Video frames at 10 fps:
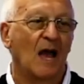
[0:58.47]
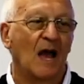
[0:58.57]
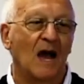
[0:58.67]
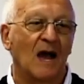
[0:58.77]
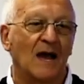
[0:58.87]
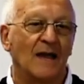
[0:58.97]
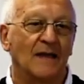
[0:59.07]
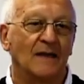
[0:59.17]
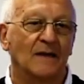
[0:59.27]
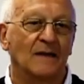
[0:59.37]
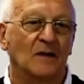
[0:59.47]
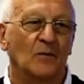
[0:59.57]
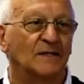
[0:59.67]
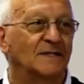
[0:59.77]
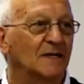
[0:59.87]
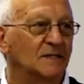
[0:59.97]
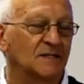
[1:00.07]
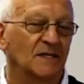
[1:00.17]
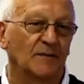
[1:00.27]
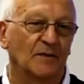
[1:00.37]
I went down to
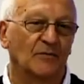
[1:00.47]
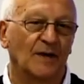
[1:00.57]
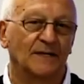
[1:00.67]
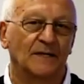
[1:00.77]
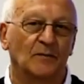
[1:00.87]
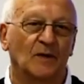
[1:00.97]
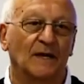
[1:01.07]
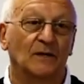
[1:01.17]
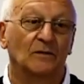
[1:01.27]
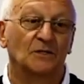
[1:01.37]
see him in Reading, and we had a good